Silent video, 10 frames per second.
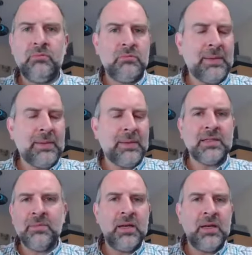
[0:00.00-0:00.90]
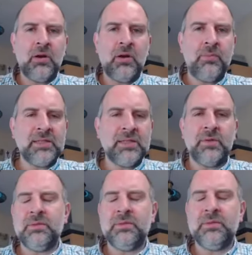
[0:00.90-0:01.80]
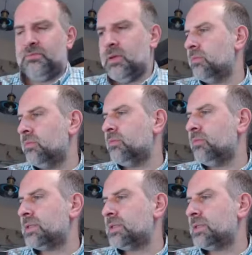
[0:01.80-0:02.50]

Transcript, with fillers: Perfectly fine to do an explant and replace the